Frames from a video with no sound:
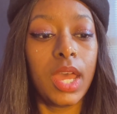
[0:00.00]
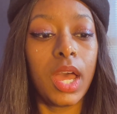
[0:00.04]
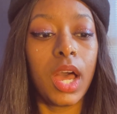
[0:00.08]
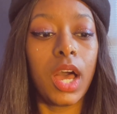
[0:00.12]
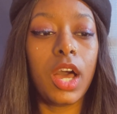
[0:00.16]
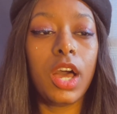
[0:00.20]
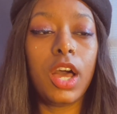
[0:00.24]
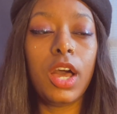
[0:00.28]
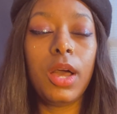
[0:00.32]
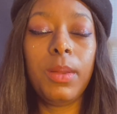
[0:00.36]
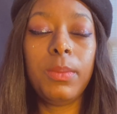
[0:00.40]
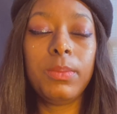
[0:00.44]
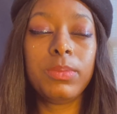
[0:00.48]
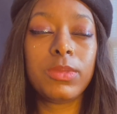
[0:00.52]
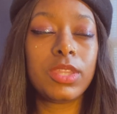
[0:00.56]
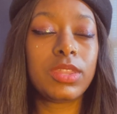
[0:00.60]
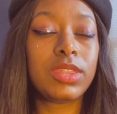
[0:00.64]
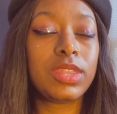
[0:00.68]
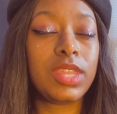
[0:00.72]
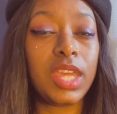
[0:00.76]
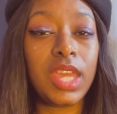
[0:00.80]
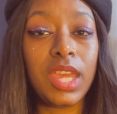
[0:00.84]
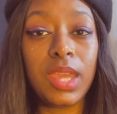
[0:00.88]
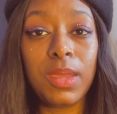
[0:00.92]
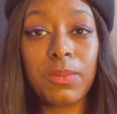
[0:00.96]
The
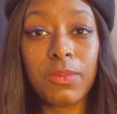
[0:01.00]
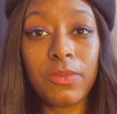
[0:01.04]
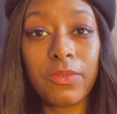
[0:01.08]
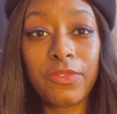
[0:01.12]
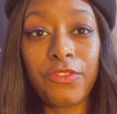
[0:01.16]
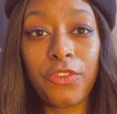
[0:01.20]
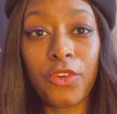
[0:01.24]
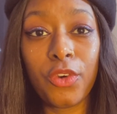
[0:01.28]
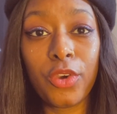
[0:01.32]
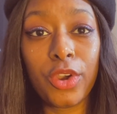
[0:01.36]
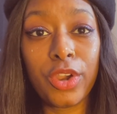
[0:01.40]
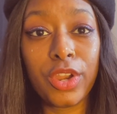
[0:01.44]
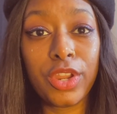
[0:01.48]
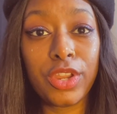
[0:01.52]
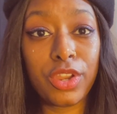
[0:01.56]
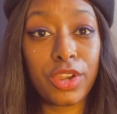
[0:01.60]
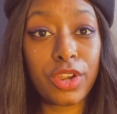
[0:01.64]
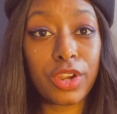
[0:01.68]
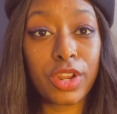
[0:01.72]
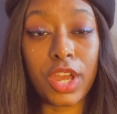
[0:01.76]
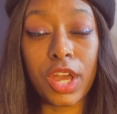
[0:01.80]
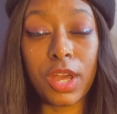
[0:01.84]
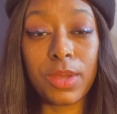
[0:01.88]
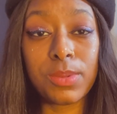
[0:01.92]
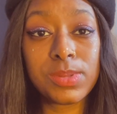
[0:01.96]
theme for your
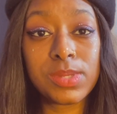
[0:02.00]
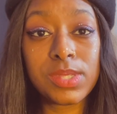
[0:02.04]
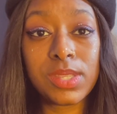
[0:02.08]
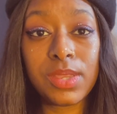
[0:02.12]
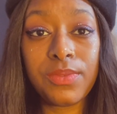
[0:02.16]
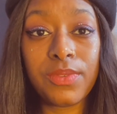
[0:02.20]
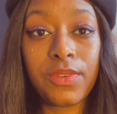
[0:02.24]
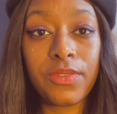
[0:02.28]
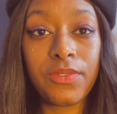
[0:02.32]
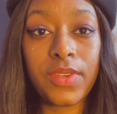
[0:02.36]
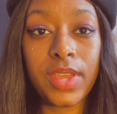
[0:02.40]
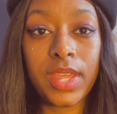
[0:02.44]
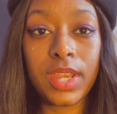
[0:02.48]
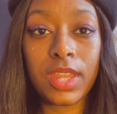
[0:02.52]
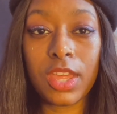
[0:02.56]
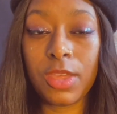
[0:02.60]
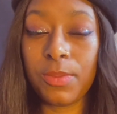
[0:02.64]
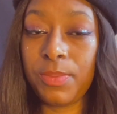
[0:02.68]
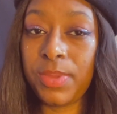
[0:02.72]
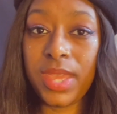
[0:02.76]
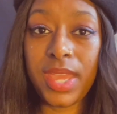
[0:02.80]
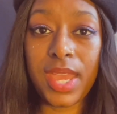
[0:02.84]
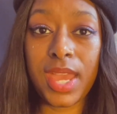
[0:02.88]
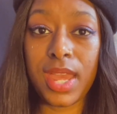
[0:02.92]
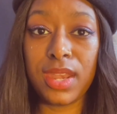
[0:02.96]
cup sleeve event could
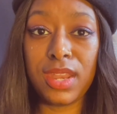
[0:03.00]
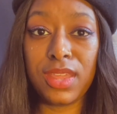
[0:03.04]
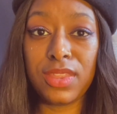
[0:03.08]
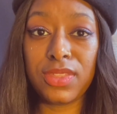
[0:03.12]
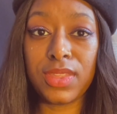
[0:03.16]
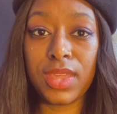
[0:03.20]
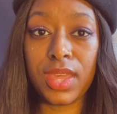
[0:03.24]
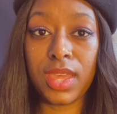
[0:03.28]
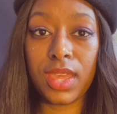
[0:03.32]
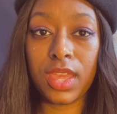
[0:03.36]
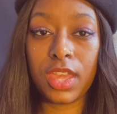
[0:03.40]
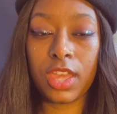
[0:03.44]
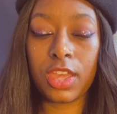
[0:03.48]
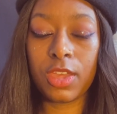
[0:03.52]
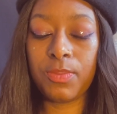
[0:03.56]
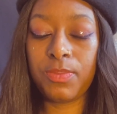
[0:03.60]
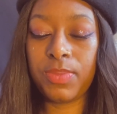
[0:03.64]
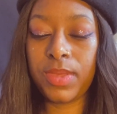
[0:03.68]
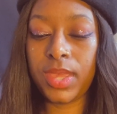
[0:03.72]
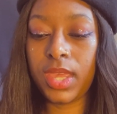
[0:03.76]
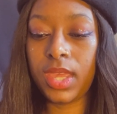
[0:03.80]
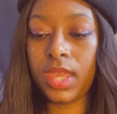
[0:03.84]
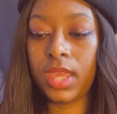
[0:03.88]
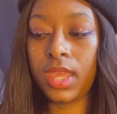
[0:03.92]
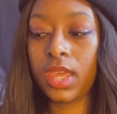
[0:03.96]
be anything. It could
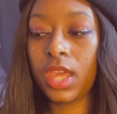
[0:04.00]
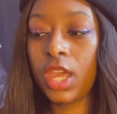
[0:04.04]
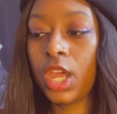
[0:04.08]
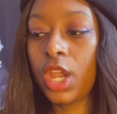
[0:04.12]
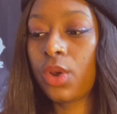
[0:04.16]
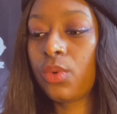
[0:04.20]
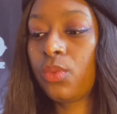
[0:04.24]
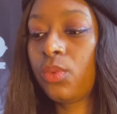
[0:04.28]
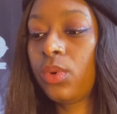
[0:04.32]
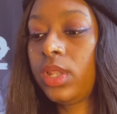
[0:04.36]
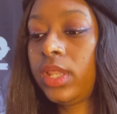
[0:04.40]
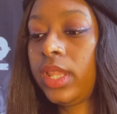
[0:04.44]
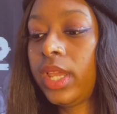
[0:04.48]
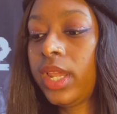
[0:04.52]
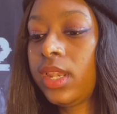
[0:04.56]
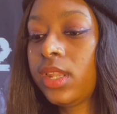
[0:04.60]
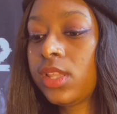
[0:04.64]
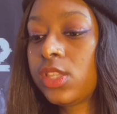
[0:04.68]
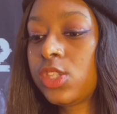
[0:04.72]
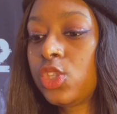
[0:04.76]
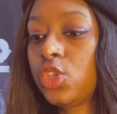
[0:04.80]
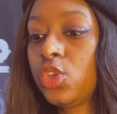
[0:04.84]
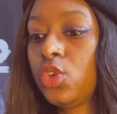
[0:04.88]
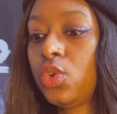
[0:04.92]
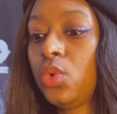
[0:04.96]
be
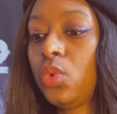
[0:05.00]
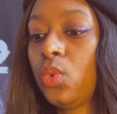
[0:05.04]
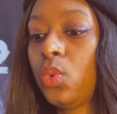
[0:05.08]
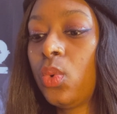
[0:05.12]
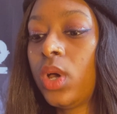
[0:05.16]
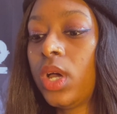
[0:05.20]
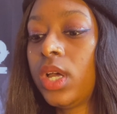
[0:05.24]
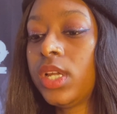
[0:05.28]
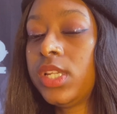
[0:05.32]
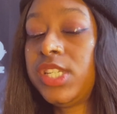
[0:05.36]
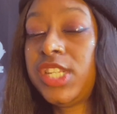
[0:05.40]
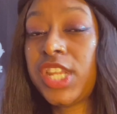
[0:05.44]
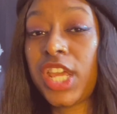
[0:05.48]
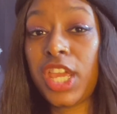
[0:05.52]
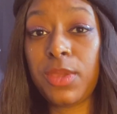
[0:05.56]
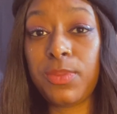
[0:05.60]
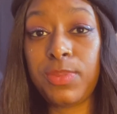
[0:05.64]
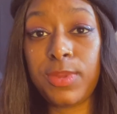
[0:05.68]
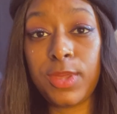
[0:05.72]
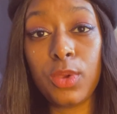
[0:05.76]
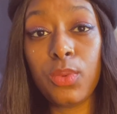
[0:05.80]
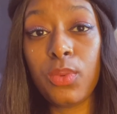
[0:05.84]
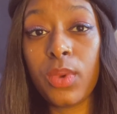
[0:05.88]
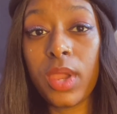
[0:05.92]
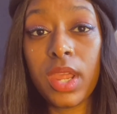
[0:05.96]
related to a
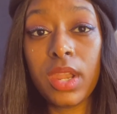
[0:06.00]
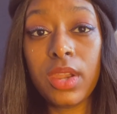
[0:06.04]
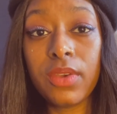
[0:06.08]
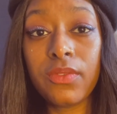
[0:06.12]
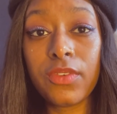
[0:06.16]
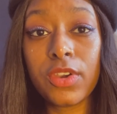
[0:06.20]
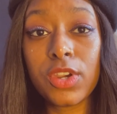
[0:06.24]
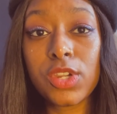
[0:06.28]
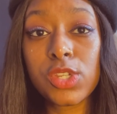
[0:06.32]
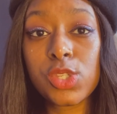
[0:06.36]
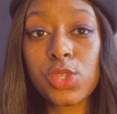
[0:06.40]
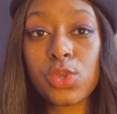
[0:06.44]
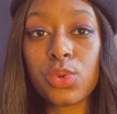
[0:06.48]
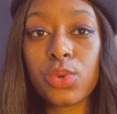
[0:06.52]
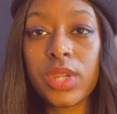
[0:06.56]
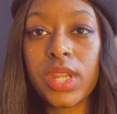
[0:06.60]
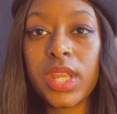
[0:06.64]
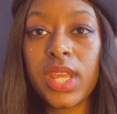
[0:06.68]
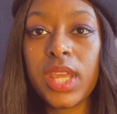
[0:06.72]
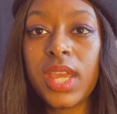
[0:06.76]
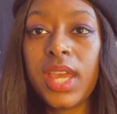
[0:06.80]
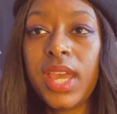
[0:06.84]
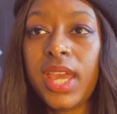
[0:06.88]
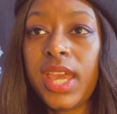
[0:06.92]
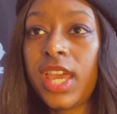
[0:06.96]
debut
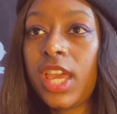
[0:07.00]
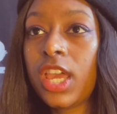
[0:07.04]
anniversary.